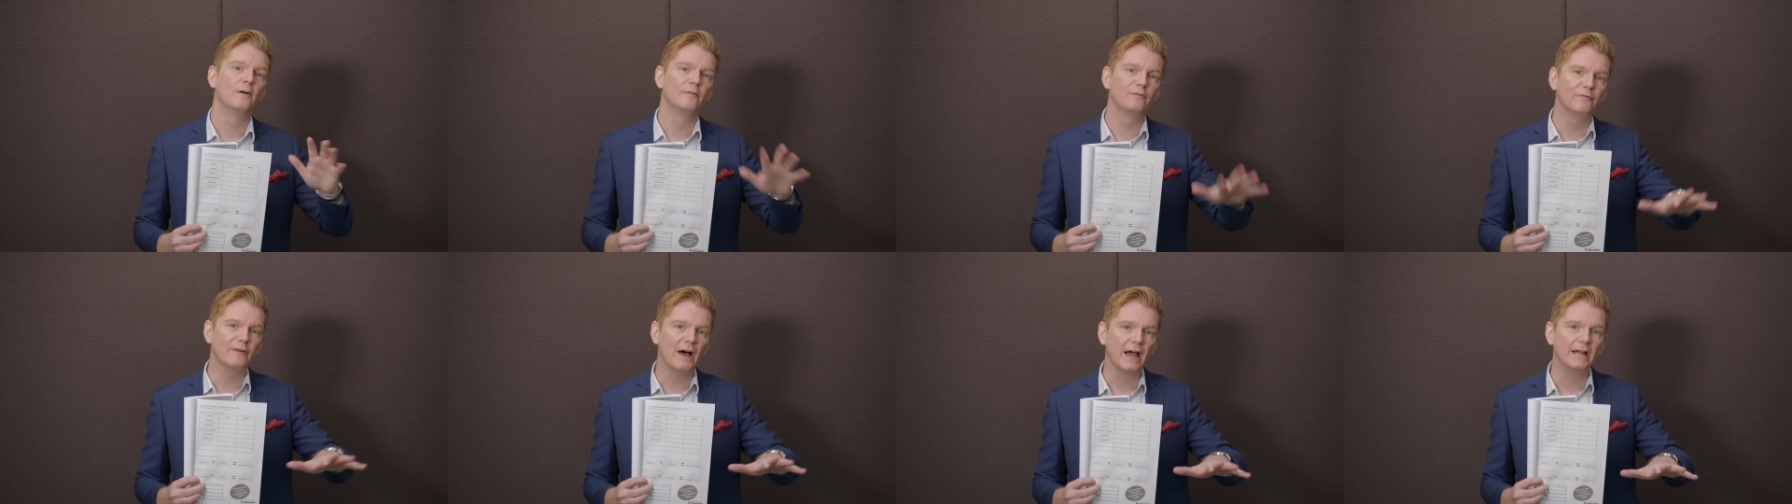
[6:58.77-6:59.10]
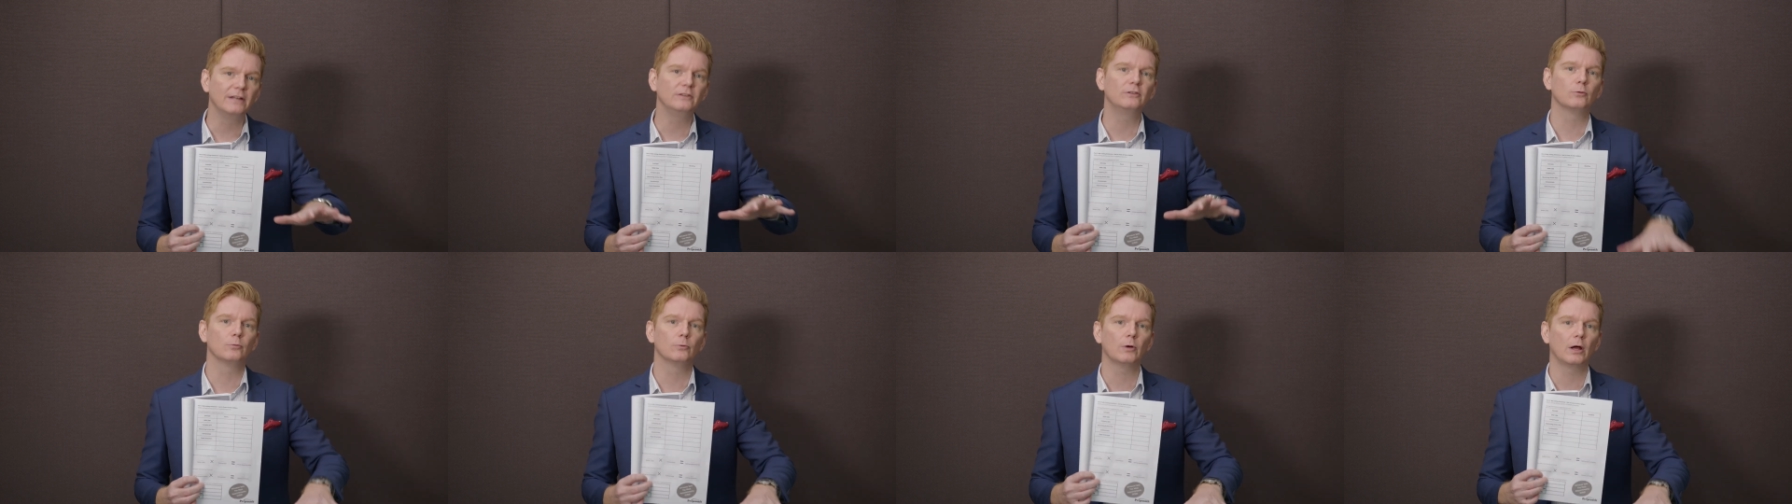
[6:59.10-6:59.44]

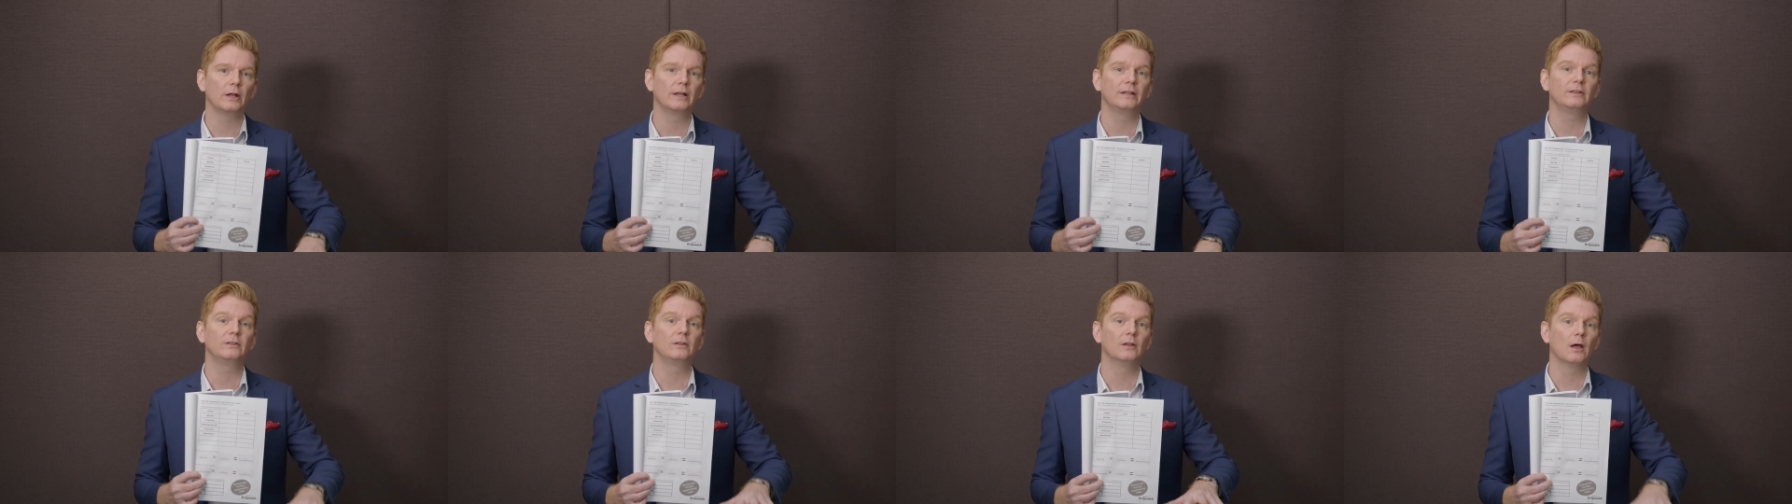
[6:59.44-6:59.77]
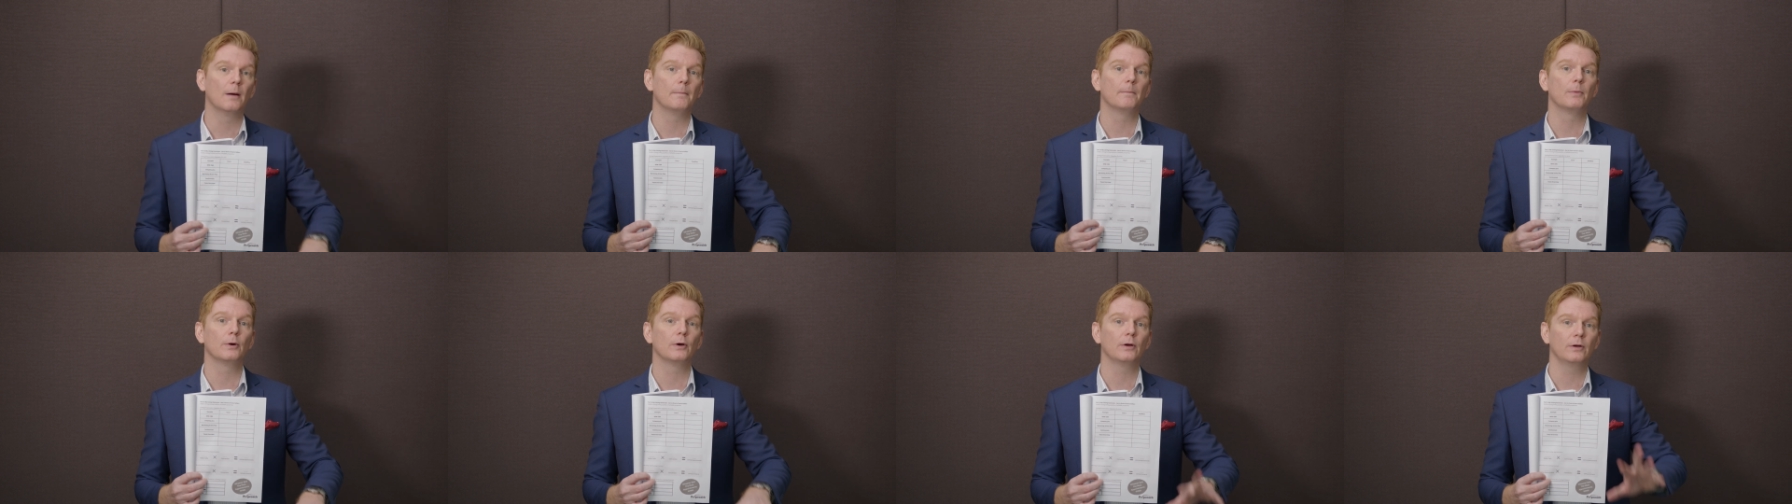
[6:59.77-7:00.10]
find the right
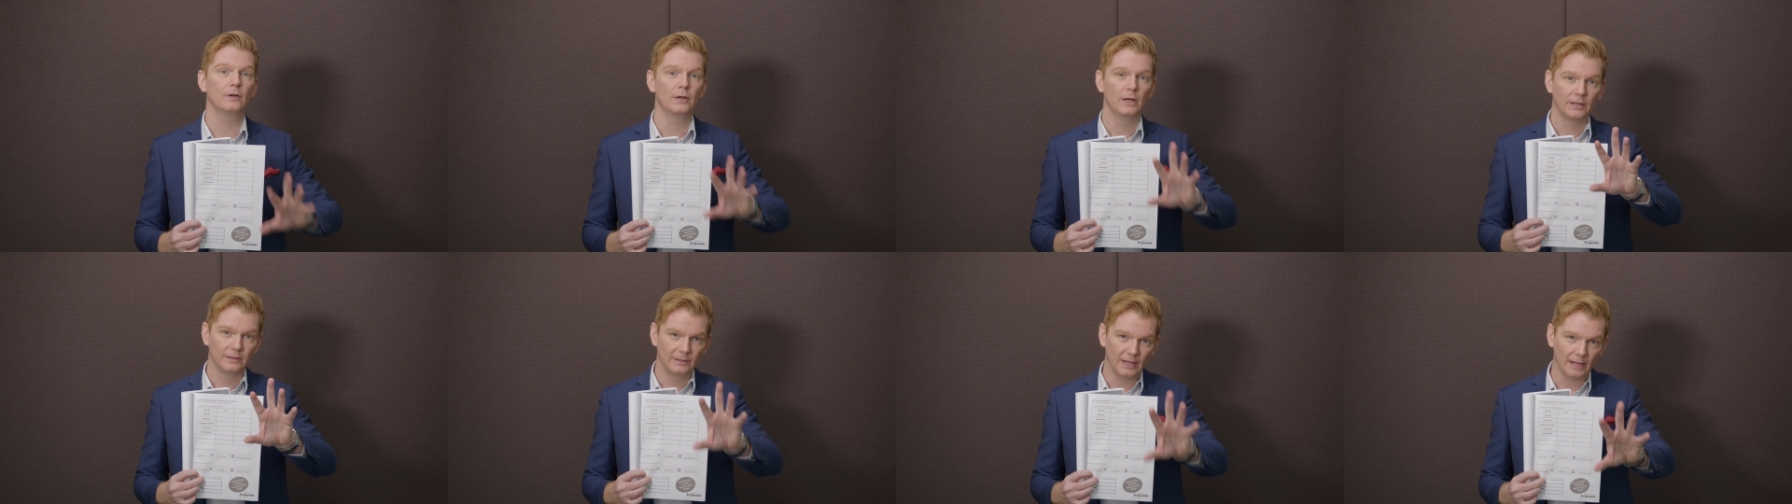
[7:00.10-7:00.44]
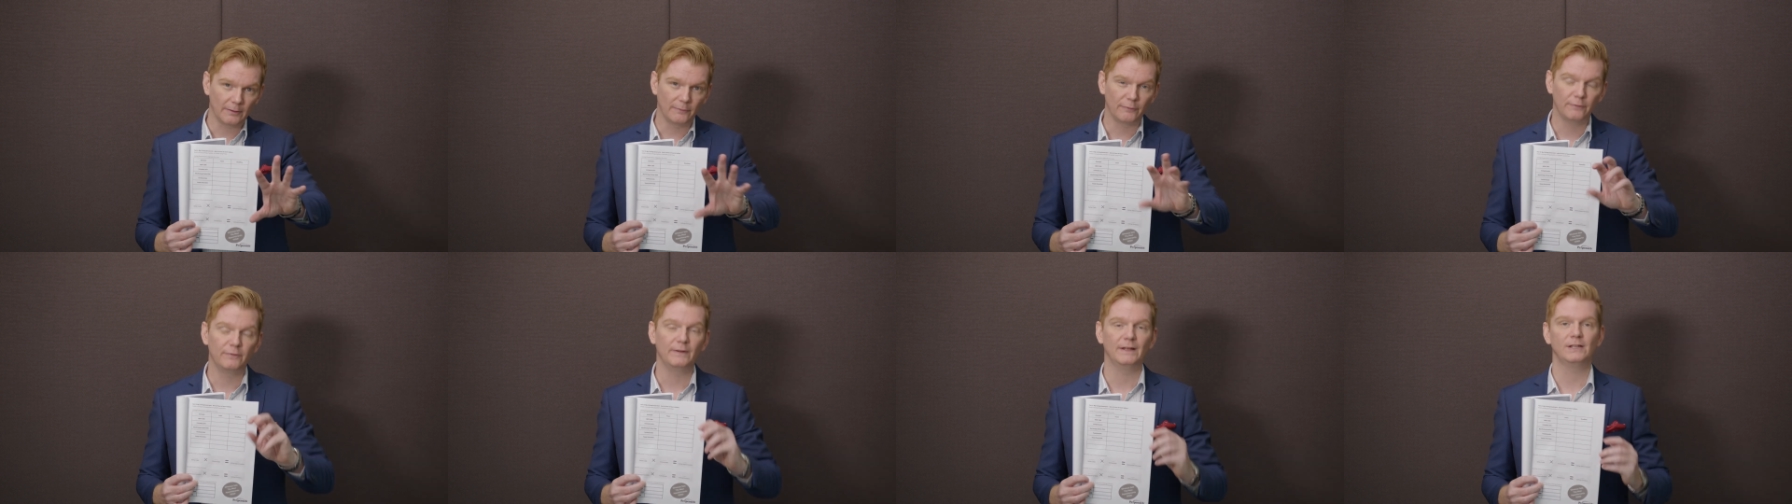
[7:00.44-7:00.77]
number
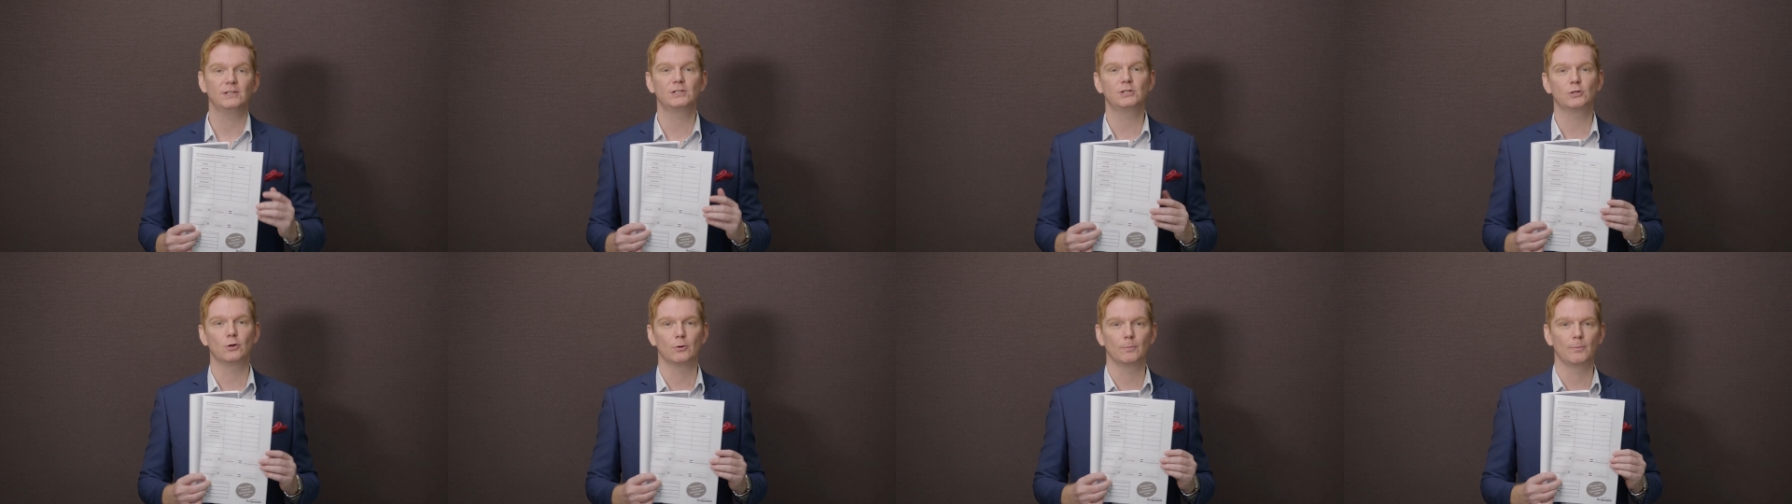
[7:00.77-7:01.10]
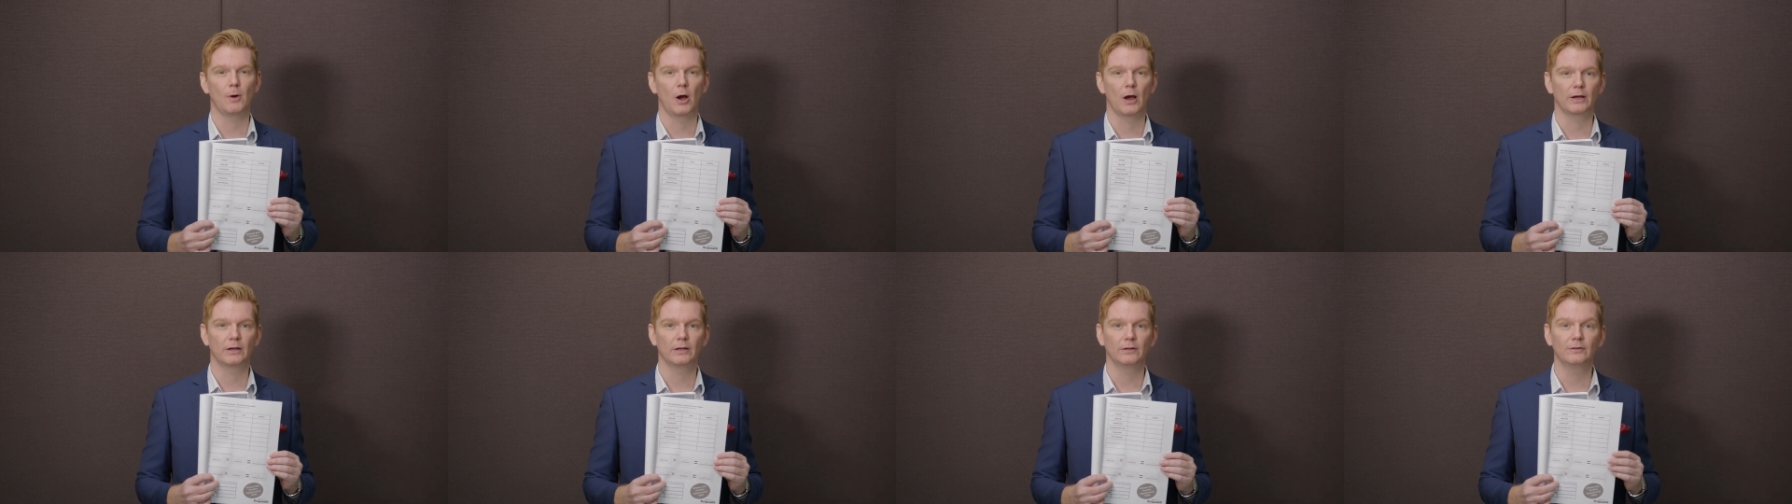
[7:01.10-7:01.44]
that fits your
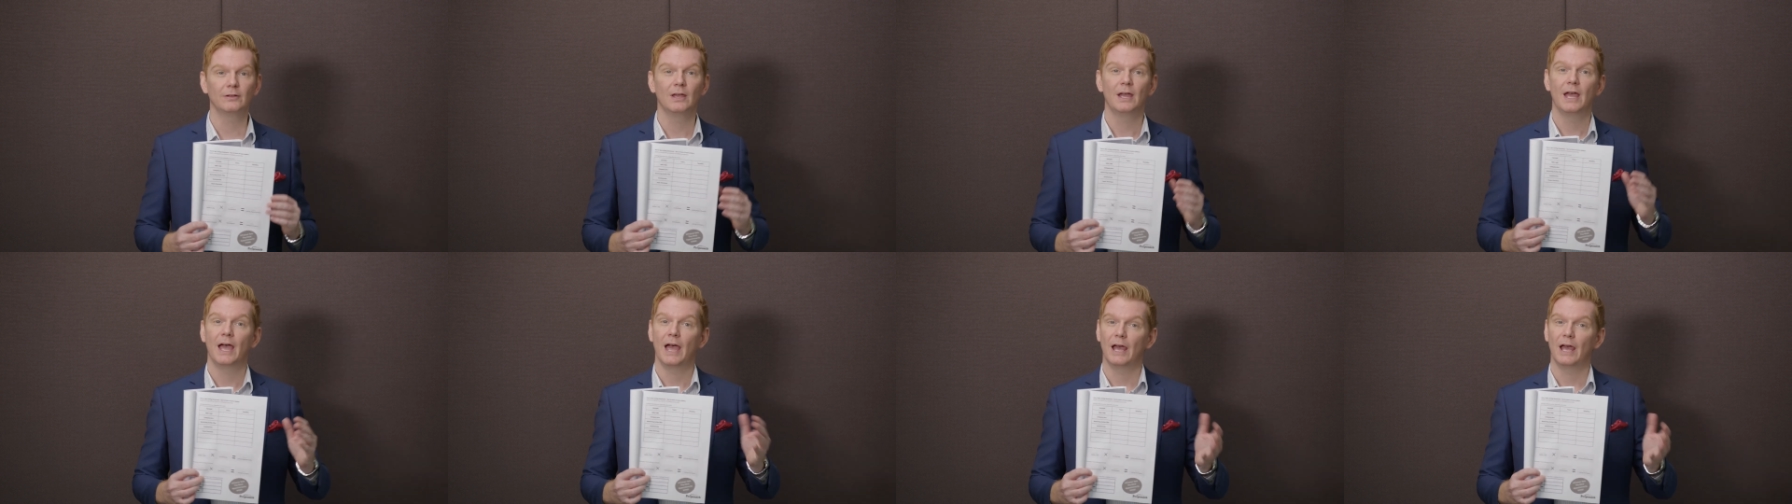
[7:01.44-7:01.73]
market